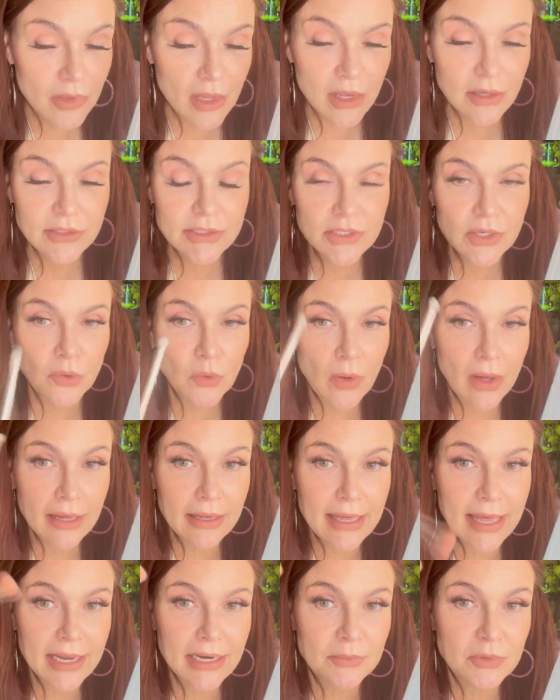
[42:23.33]
So
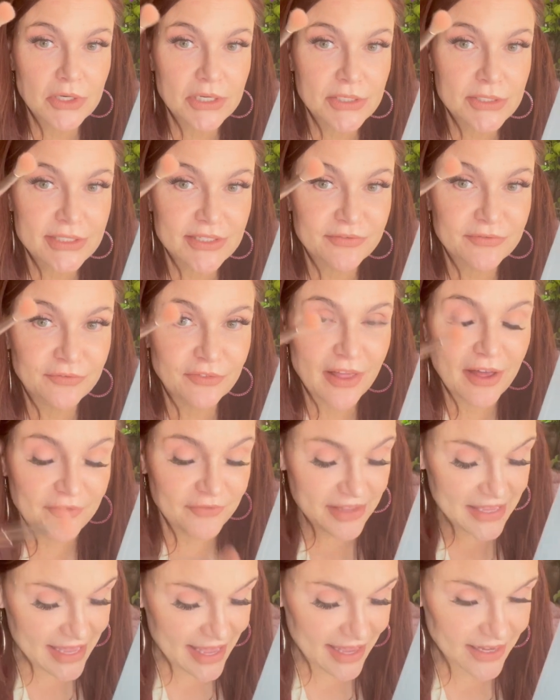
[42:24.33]
again, I'm going to use the
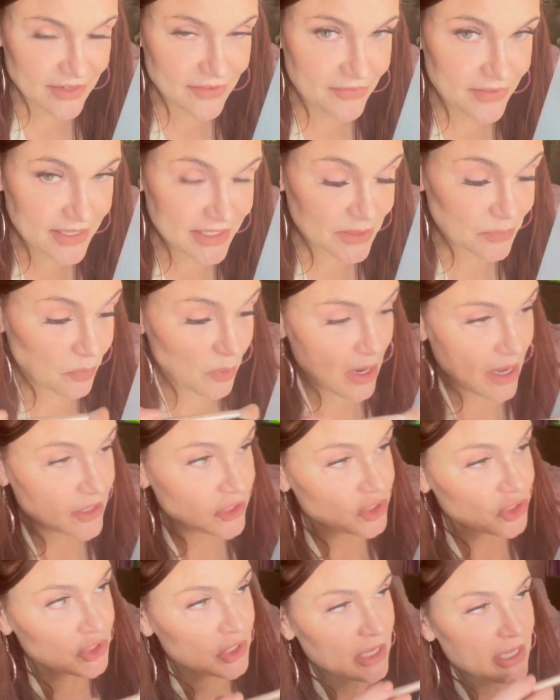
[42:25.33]
fluffy end of this
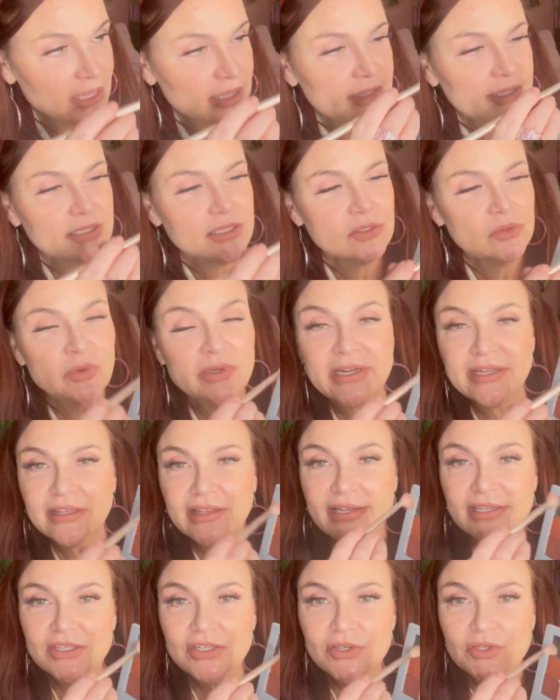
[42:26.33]
brush. This is when I
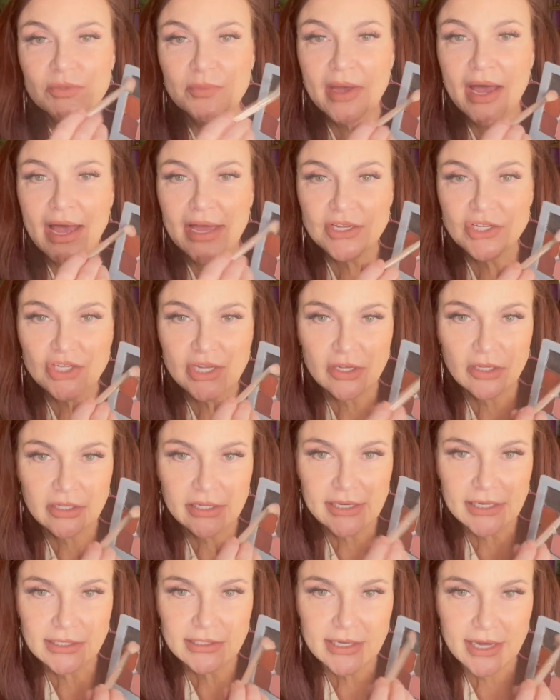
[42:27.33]
like to use my eyeshadow
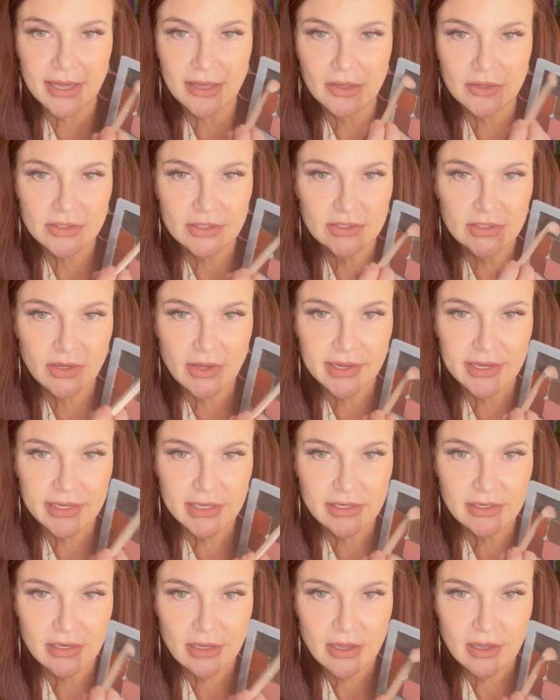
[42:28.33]
cleaning tile, so I
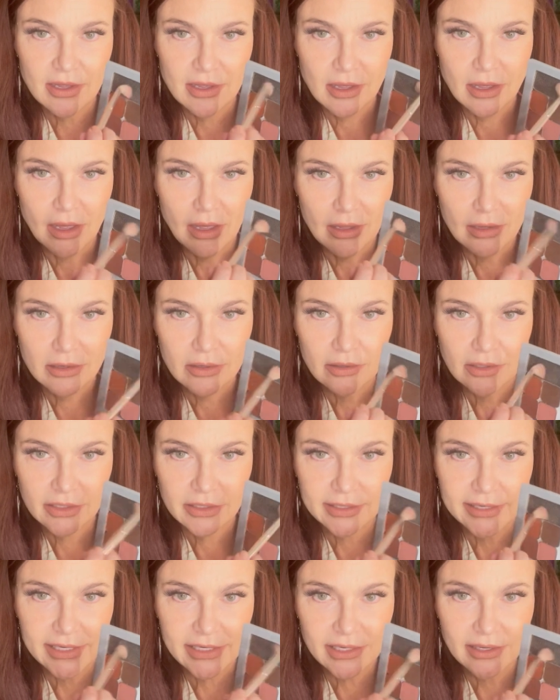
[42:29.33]
can
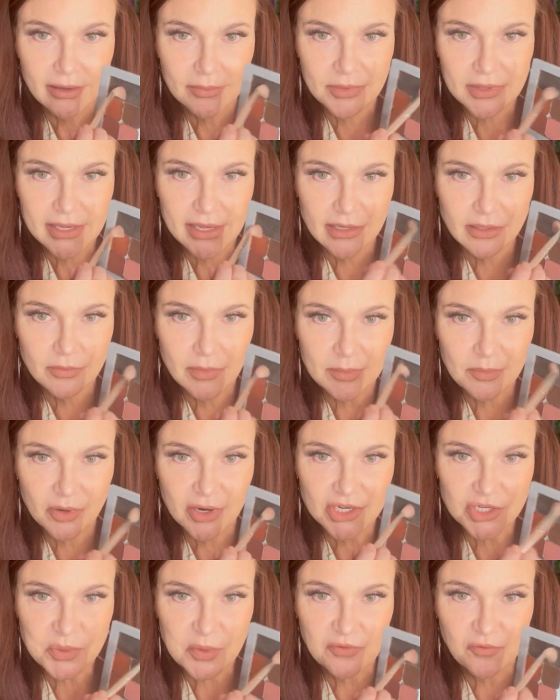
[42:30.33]
clean up the end of my
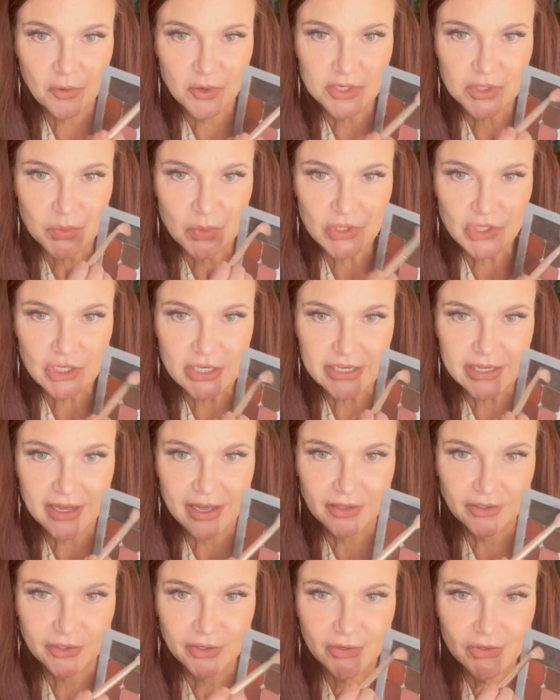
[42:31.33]
brush before switching
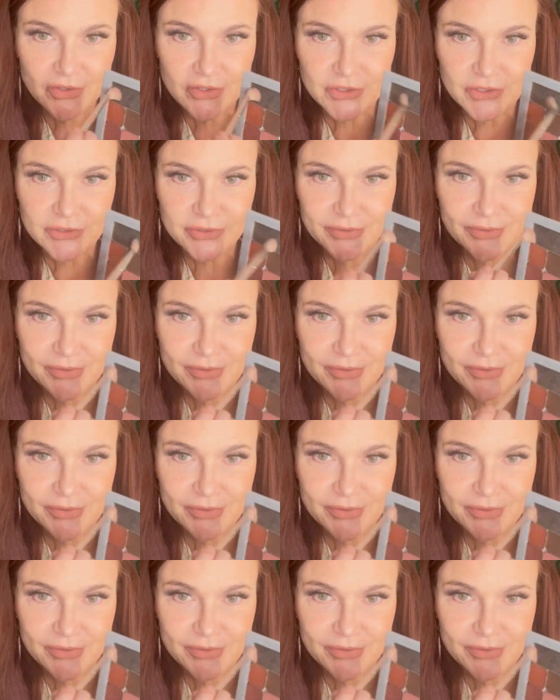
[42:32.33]
colors.